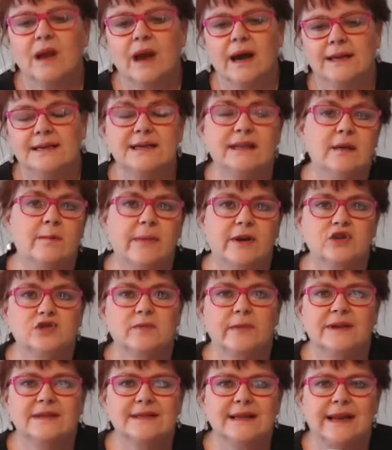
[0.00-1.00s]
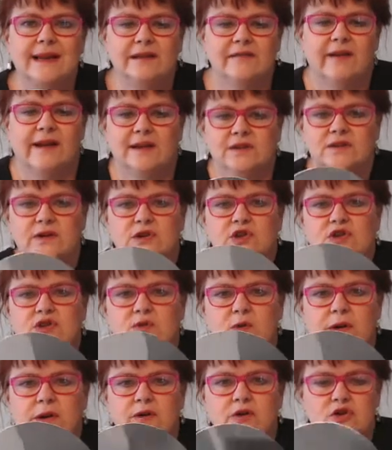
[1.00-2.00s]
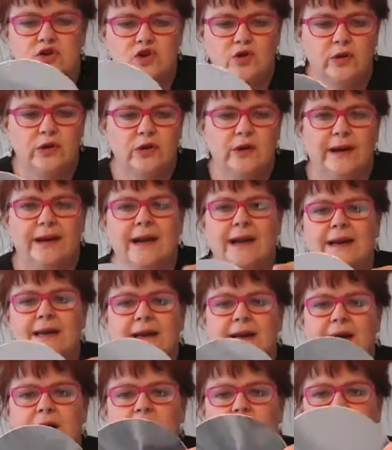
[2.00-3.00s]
I did the measurements in advance, so I just wanted to show you. I cut it out.